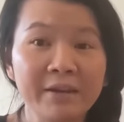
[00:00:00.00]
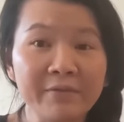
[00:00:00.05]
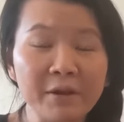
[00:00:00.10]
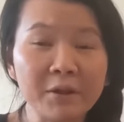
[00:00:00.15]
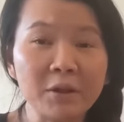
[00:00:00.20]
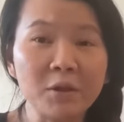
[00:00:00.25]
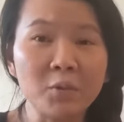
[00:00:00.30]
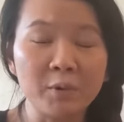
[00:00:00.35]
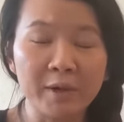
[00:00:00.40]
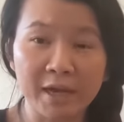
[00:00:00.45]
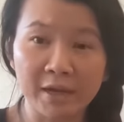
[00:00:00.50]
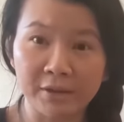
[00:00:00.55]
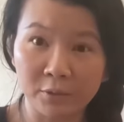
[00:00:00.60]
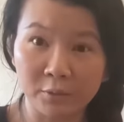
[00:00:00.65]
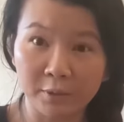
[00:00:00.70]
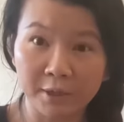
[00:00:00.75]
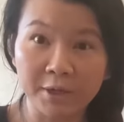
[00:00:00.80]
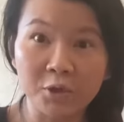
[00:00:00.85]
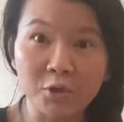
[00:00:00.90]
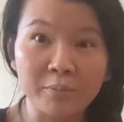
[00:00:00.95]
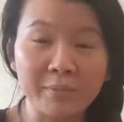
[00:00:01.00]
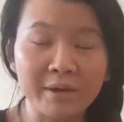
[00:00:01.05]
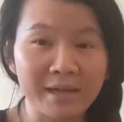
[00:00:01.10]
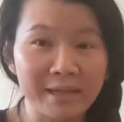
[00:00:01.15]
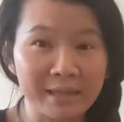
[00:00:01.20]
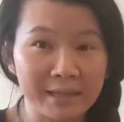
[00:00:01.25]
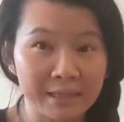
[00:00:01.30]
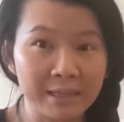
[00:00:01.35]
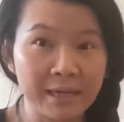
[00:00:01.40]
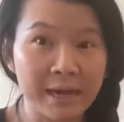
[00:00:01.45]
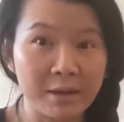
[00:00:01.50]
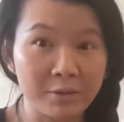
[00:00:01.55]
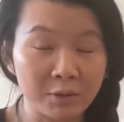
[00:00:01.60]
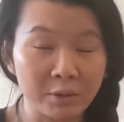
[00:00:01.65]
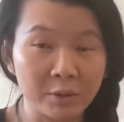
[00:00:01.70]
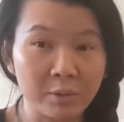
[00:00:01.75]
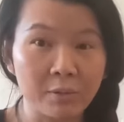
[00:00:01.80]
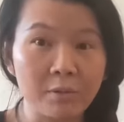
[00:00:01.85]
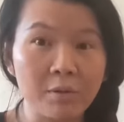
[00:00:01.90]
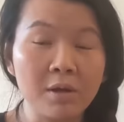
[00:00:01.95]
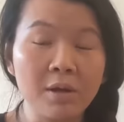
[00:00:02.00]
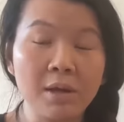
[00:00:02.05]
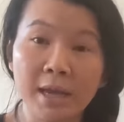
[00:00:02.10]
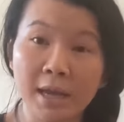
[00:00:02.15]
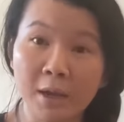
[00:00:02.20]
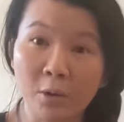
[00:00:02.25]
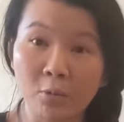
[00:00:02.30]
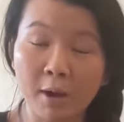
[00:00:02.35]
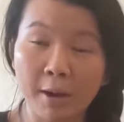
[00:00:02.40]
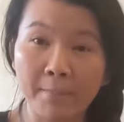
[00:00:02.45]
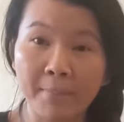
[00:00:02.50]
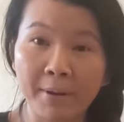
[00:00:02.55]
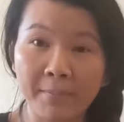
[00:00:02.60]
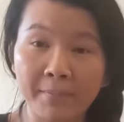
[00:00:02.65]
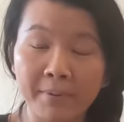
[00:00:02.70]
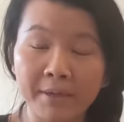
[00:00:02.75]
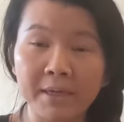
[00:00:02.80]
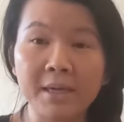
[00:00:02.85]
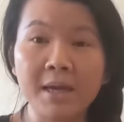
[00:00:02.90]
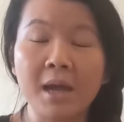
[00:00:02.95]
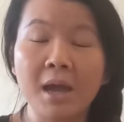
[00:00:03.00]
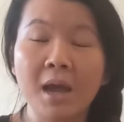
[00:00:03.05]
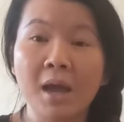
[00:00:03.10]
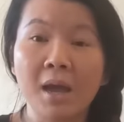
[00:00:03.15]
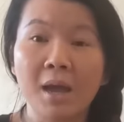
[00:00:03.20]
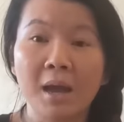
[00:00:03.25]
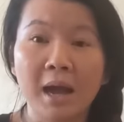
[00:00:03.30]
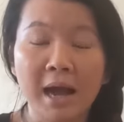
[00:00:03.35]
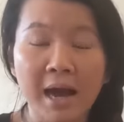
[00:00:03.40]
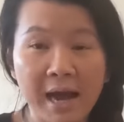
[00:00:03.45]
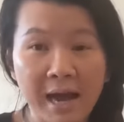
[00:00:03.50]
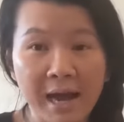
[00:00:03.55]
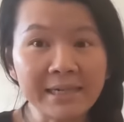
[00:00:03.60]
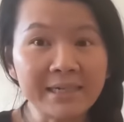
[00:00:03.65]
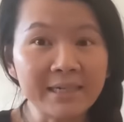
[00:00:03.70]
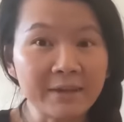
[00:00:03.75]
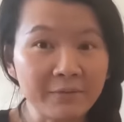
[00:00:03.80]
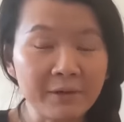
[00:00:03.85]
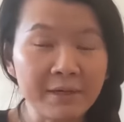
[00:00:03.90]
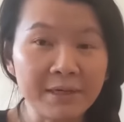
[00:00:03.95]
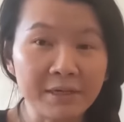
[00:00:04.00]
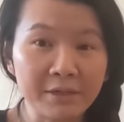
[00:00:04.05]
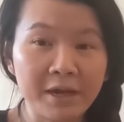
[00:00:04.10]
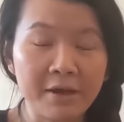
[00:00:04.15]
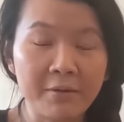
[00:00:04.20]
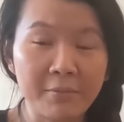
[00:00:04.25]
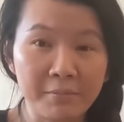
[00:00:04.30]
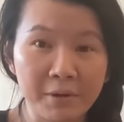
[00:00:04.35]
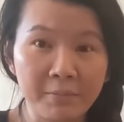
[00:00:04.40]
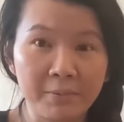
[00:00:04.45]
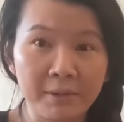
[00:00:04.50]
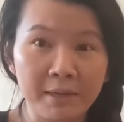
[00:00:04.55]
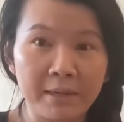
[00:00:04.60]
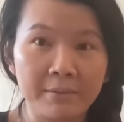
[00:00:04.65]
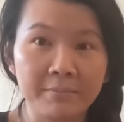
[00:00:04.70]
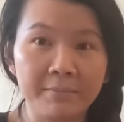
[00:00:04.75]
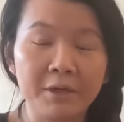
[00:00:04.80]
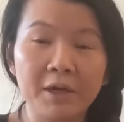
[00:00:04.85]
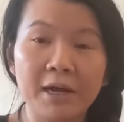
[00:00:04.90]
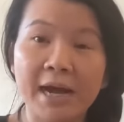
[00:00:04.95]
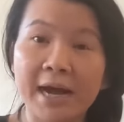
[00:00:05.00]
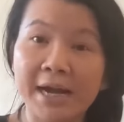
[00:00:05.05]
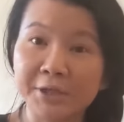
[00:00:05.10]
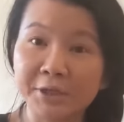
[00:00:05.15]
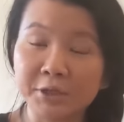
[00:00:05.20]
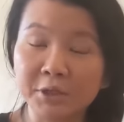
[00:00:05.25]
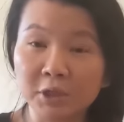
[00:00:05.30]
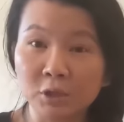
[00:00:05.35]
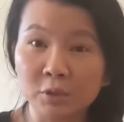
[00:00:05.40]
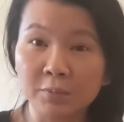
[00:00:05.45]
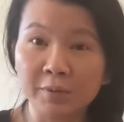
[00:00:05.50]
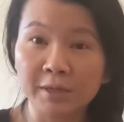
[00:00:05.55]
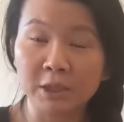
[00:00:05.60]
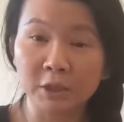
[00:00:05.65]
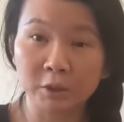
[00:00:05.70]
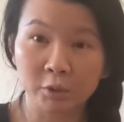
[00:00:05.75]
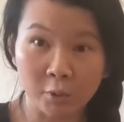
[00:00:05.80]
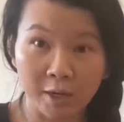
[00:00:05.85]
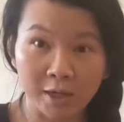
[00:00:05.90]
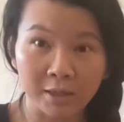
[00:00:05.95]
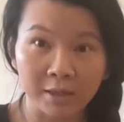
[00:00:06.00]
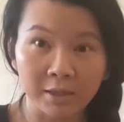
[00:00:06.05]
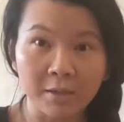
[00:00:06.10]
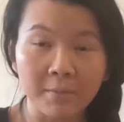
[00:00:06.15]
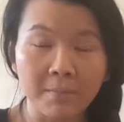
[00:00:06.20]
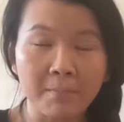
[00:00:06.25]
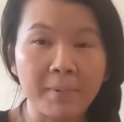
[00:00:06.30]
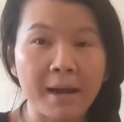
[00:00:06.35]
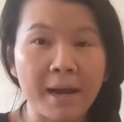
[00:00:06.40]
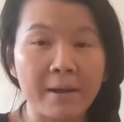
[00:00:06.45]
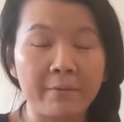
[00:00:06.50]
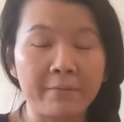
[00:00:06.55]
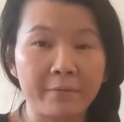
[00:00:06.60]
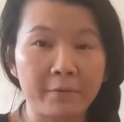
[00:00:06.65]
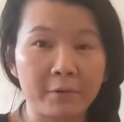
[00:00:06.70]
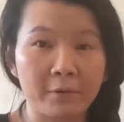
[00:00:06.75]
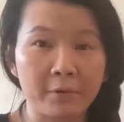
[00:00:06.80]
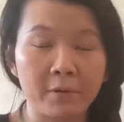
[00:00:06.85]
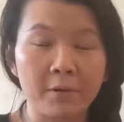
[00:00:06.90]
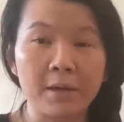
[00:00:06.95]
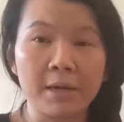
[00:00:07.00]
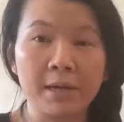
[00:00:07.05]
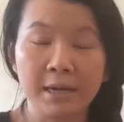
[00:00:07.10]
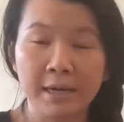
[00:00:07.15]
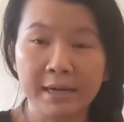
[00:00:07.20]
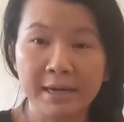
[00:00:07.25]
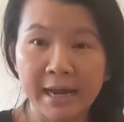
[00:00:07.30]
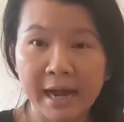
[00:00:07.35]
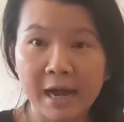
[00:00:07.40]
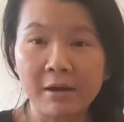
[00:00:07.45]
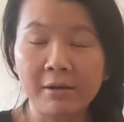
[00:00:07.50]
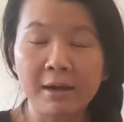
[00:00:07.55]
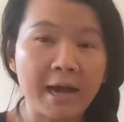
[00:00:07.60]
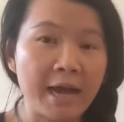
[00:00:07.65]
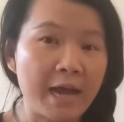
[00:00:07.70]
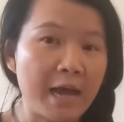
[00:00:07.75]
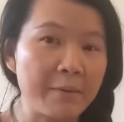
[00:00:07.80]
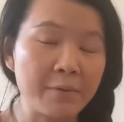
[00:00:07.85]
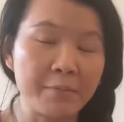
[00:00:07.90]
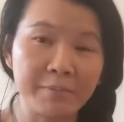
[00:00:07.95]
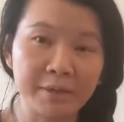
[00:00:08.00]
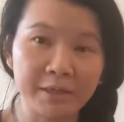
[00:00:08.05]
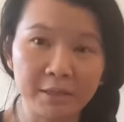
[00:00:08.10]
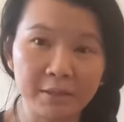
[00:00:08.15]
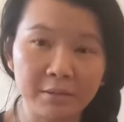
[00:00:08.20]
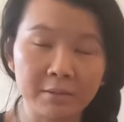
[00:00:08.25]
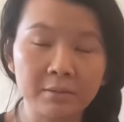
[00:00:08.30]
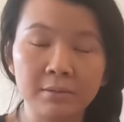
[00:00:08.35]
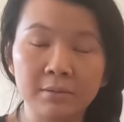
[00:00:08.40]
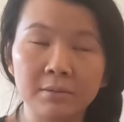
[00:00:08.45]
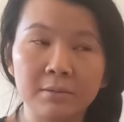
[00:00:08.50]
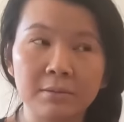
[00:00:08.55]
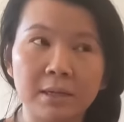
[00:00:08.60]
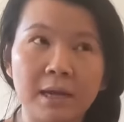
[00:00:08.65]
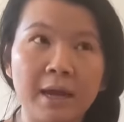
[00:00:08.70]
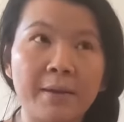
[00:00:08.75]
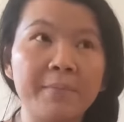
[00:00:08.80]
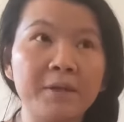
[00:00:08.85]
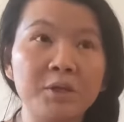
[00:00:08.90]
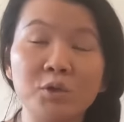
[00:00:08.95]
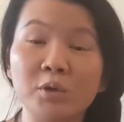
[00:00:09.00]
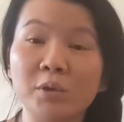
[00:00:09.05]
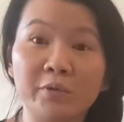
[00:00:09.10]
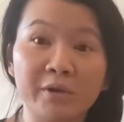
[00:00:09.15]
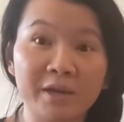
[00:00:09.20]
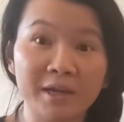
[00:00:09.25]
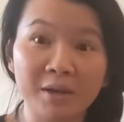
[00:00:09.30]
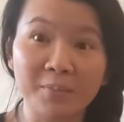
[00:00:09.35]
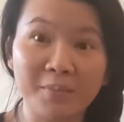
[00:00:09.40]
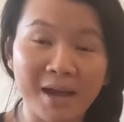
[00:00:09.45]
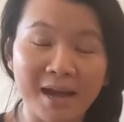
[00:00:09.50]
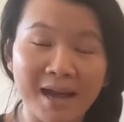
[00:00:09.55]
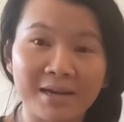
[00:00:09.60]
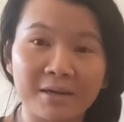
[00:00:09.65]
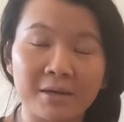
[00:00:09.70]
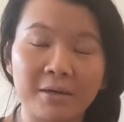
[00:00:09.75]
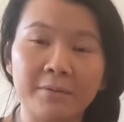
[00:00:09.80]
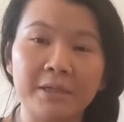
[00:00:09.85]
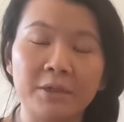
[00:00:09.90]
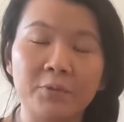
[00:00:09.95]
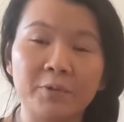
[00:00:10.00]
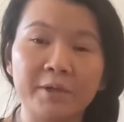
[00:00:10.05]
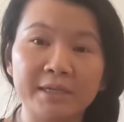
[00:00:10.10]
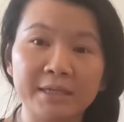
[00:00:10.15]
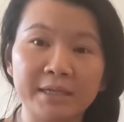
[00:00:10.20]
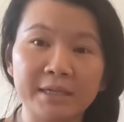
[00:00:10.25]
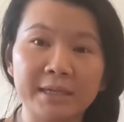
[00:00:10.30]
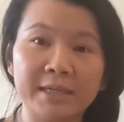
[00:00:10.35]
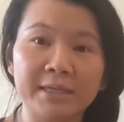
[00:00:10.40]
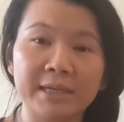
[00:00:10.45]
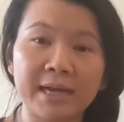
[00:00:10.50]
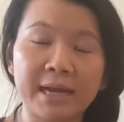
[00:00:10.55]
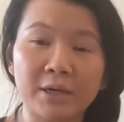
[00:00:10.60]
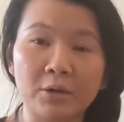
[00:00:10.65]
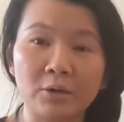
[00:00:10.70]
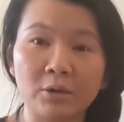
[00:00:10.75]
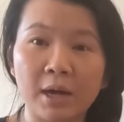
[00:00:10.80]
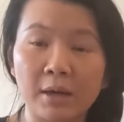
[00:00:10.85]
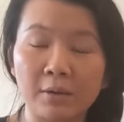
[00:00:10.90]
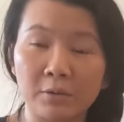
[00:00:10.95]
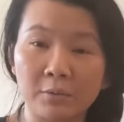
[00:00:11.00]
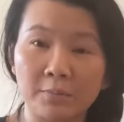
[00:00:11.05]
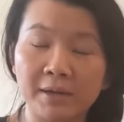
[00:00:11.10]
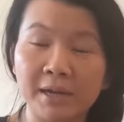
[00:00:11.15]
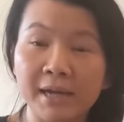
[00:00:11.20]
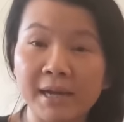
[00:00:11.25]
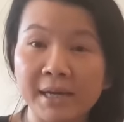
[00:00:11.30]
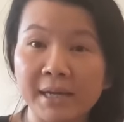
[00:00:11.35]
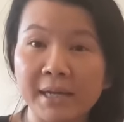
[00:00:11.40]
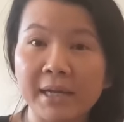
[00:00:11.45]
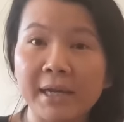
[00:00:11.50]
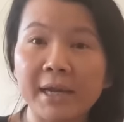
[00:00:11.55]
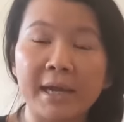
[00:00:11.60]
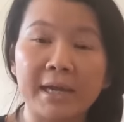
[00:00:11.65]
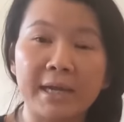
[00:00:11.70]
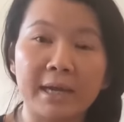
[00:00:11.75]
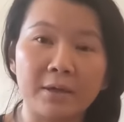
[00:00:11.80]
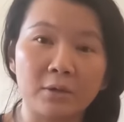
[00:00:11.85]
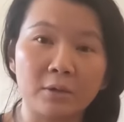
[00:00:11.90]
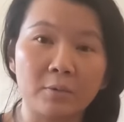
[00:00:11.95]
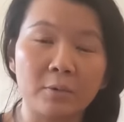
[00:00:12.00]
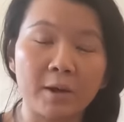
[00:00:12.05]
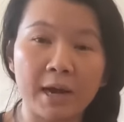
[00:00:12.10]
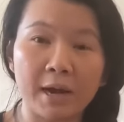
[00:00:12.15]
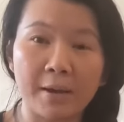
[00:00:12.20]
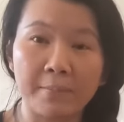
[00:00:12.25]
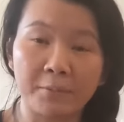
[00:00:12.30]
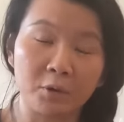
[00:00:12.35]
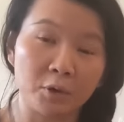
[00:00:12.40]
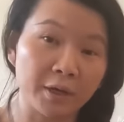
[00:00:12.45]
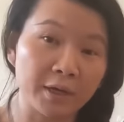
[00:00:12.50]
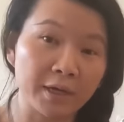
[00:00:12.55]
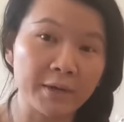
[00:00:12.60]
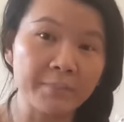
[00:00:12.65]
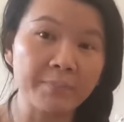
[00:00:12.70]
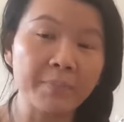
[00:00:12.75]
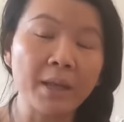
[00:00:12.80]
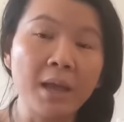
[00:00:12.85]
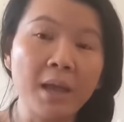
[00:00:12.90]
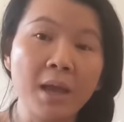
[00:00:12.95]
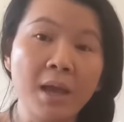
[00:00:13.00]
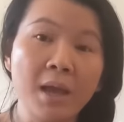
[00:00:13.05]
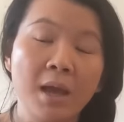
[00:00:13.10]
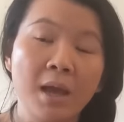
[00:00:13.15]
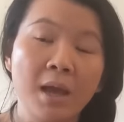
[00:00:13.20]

Even though we had three human in this household and one puppy, I definitely need to have a meal plan because I used to be a struggler, but for now I haven't been, I've been doing really better. The reason is I know how to plan it and I know what I'm cooking